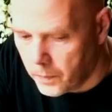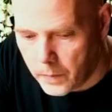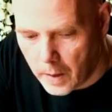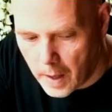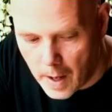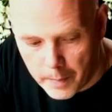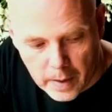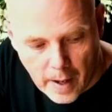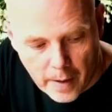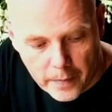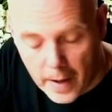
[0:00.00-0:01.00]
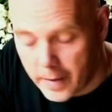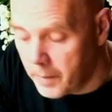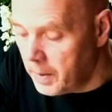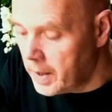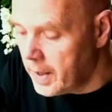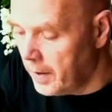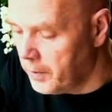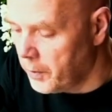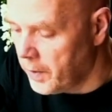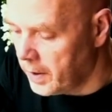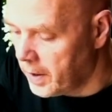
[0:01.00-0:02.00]
Yeah, I mean, that to me sounds
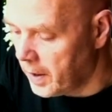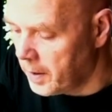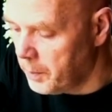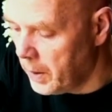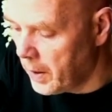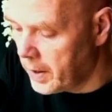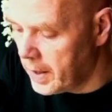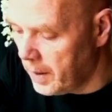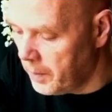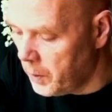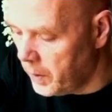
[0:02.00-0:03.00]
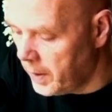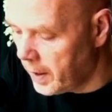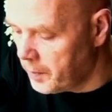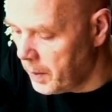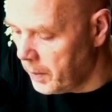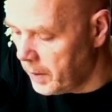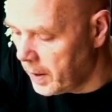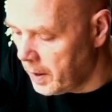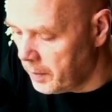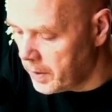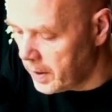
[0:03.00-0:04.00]
authentic. But like I said, I'm not an expert when it
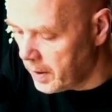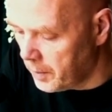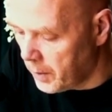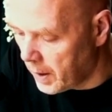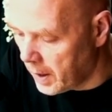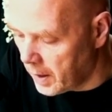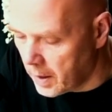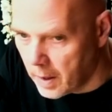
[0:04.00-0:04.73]
comes to dub reggae.